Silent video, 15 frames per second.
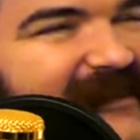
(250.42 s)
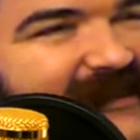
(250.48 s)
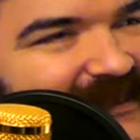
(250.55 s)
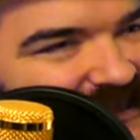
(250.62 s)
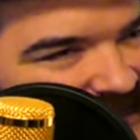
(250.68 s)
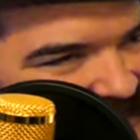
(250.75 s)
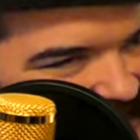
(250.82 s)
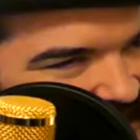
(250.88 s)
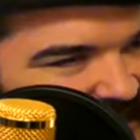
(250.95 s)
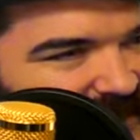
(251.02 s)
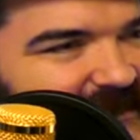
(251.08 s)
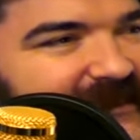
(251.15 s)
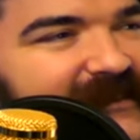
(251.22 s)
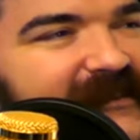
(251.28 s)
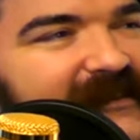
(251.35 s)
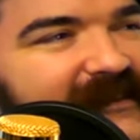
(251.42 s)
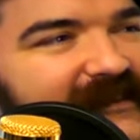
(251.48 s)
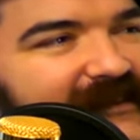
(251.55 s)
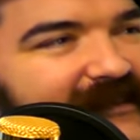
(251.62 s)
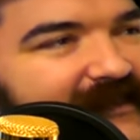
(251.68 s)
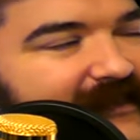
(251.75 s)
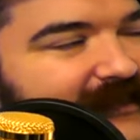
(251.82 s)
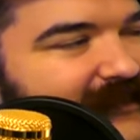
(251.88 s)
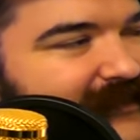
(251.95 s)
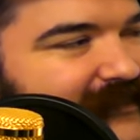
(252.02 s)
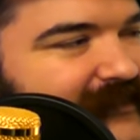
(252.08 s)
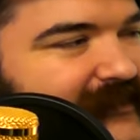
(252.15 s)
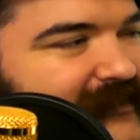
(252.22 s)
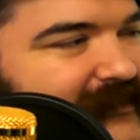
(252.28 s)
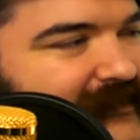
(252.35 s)

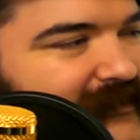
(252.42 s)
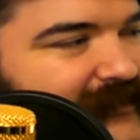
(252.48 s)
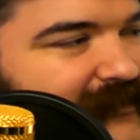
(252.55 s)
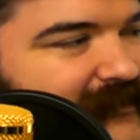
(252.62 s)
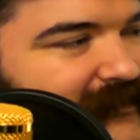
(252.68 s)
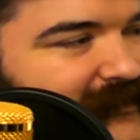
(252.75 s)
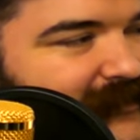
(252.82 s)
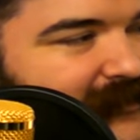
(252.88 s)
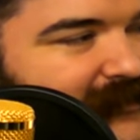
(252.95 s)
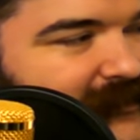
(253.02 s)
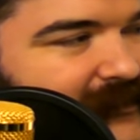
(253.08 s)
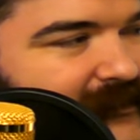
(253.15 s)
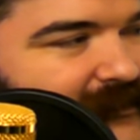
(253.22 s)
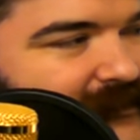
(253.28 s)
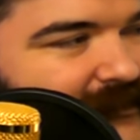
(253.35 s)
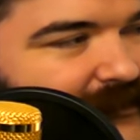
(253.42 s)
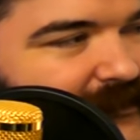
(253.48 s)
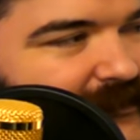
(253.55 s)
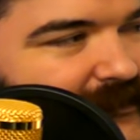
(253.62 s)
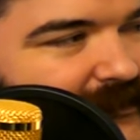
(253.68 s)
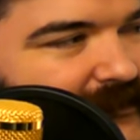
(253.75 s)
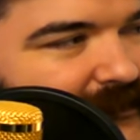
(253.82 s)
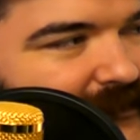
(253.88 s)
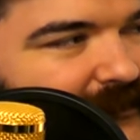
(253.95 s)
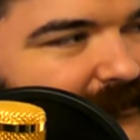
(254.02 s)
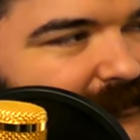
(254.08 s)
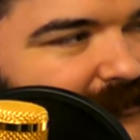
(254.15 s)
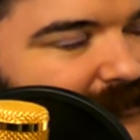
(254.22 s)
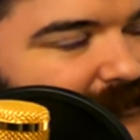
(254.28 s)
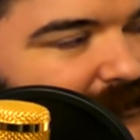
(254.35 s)

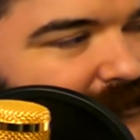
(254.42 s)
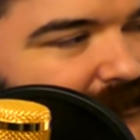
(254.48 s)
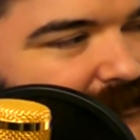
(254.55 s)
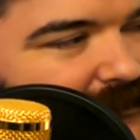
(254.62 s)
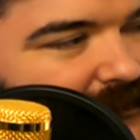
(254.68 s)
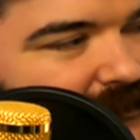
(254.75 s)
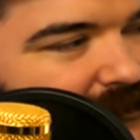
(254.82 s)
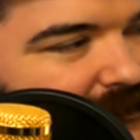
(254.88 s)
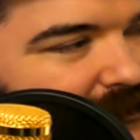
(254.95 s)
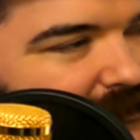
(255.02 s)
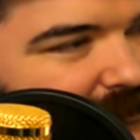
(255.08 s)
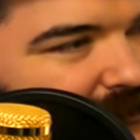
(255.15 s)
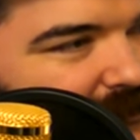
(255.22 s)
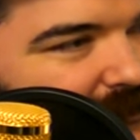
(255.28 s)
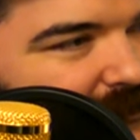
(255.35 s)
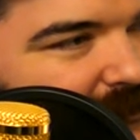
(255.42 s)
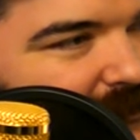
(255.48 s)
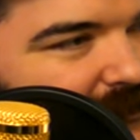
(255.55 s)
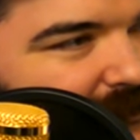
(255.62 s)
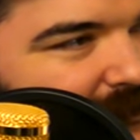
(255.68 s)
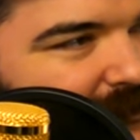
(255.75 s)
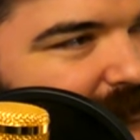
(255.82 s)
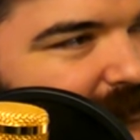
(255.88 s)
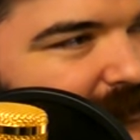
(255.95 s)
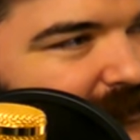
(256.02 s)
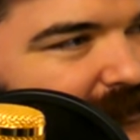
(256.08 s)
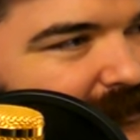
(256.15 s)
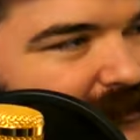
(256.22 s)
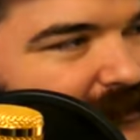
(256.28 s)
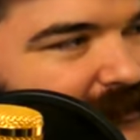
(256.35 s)

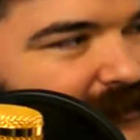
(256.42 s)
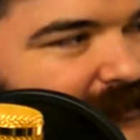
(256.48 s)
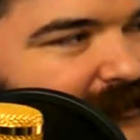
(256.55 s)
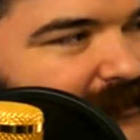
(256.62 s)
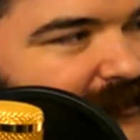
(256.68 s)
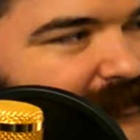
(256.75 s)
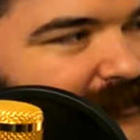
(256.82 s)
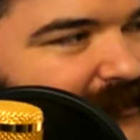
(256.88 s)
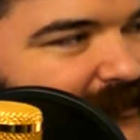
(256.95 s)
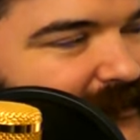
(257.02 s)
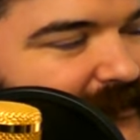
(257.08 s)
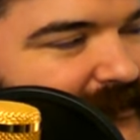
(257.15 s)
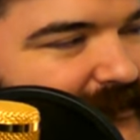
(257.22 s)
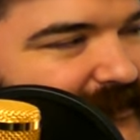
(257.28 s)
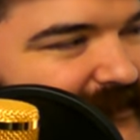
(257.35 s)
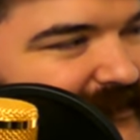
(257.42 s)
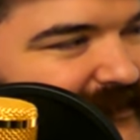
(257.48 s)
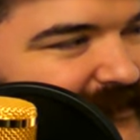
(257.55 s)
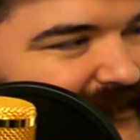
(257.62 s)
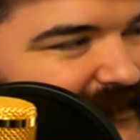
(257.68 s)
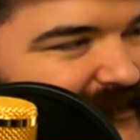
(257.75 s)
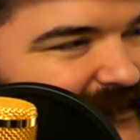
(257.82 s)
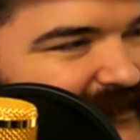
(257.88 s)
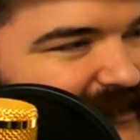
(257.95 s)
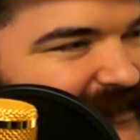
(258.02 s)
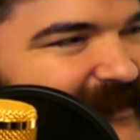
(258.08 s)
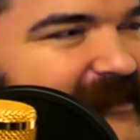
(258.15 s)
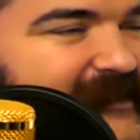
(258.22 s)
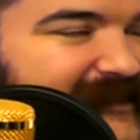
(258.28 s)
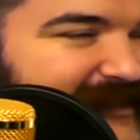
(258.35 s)
This person isn't speaking.